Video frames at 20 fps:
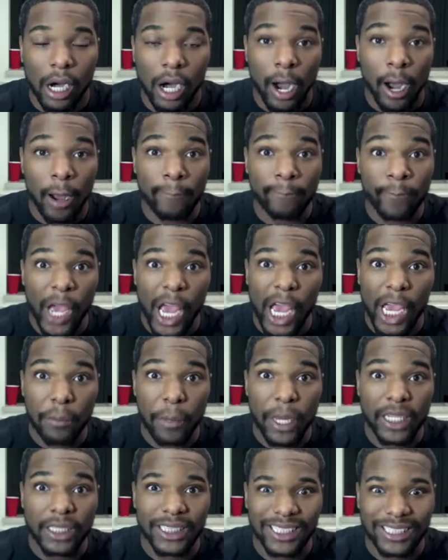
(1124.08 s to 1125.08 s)
I'm
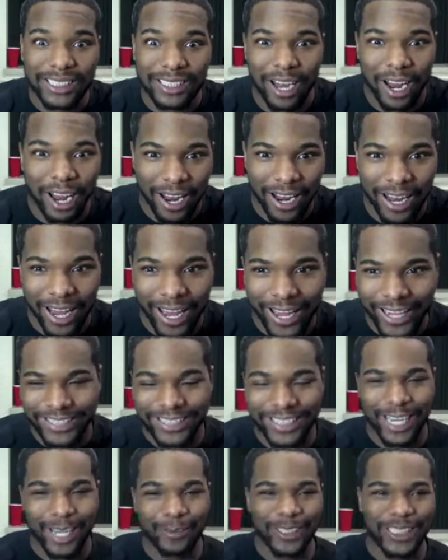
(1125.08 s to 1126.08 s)
famous, like,
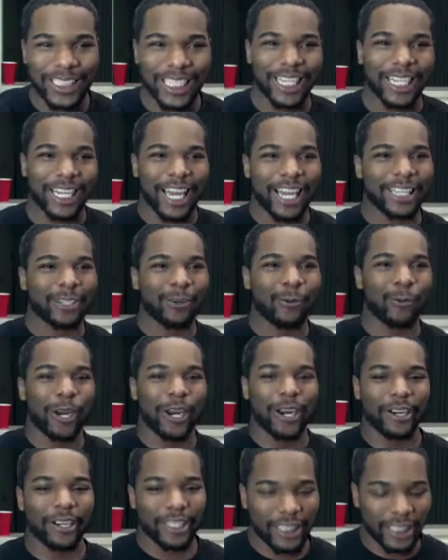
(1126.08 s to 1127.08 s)
type shit. Like, the
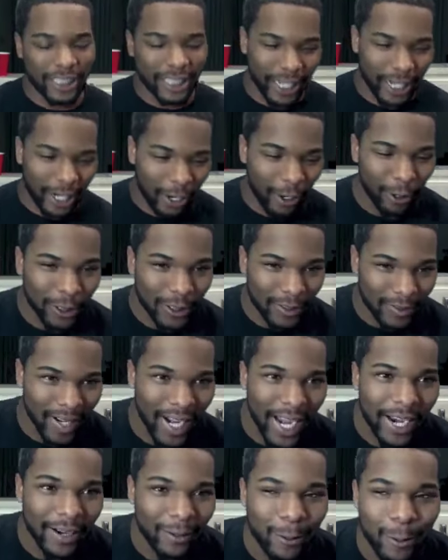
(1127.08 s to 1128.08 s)
weirdest shit goes
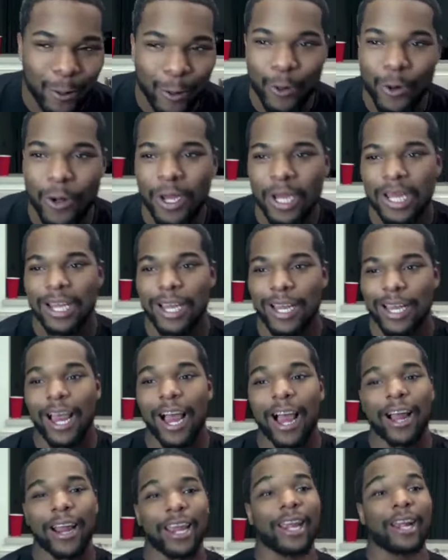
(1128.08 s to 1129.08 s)
viral.
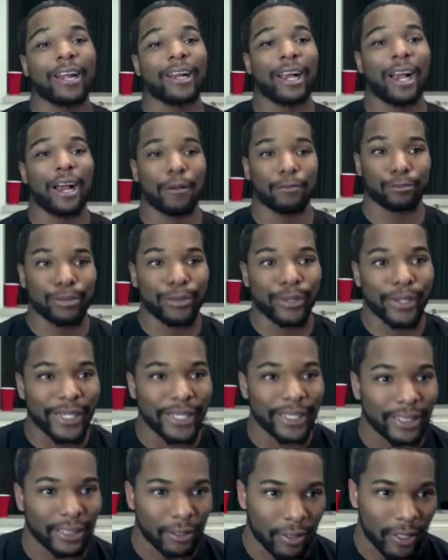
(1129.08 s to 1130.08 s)
I guarantee, I'm
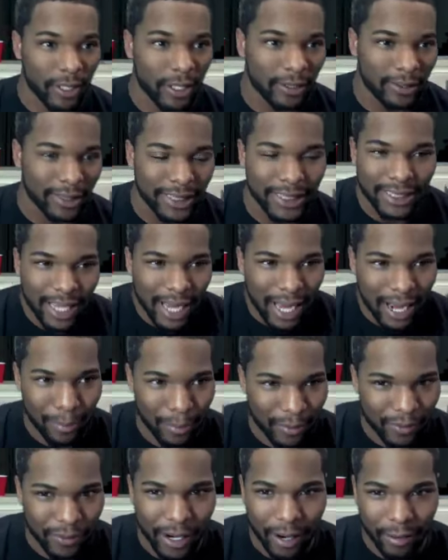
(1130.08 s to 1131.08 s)
pretty sure, well, this gotta
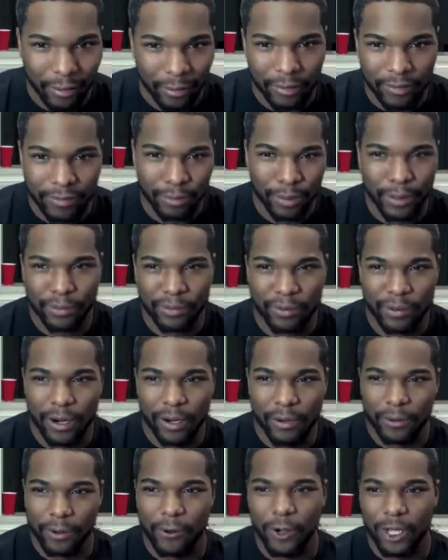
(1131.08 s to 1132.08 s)
be viral if people
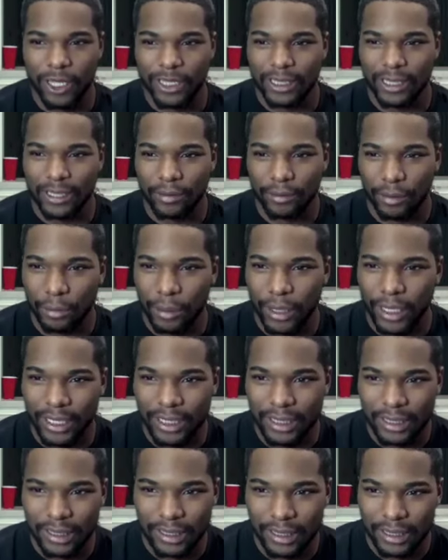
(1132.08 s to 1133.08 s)
are requesting it for me.
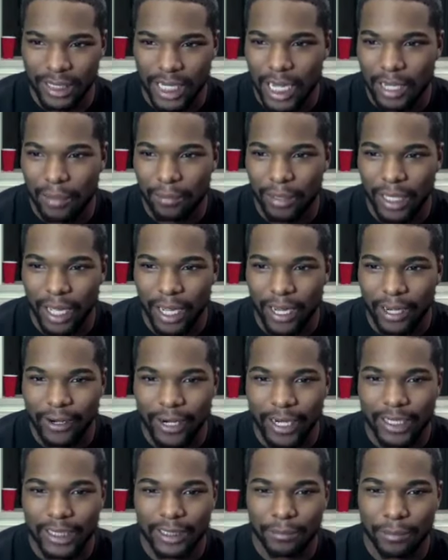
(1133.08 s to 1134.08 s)
It's gotta be like
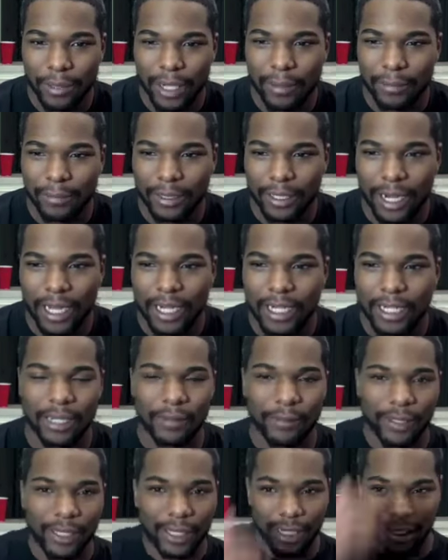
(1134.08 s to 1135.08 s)
crazy popular. I didn't
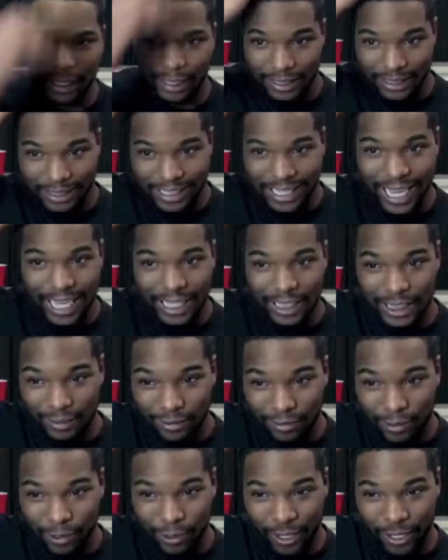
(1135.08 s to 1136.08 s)
even look at the
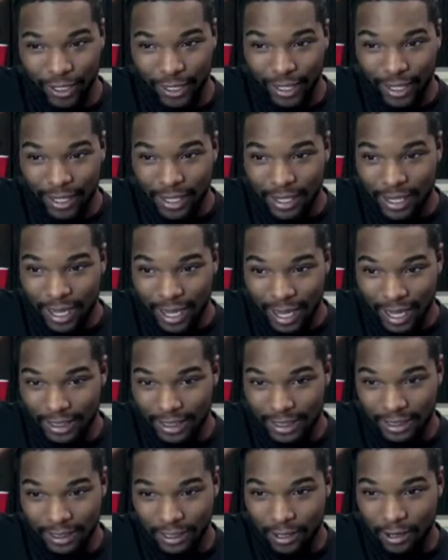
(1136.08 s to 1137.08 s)
stats for it. I
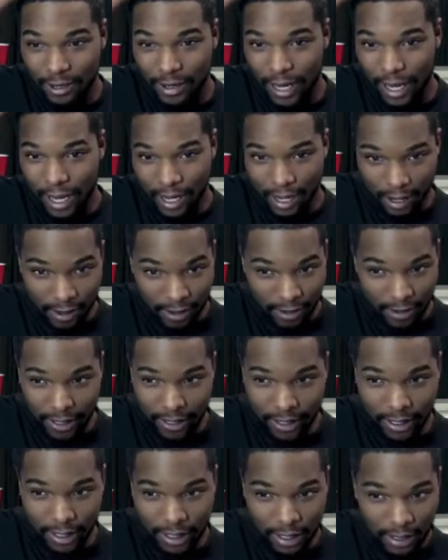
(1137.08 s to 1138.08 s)
just saw it like, oh,
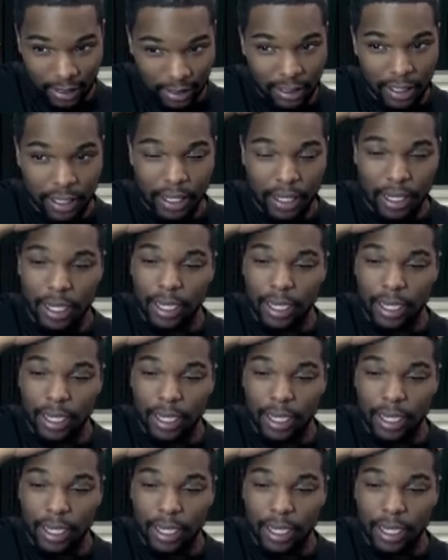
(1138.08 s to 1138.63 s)
here it is.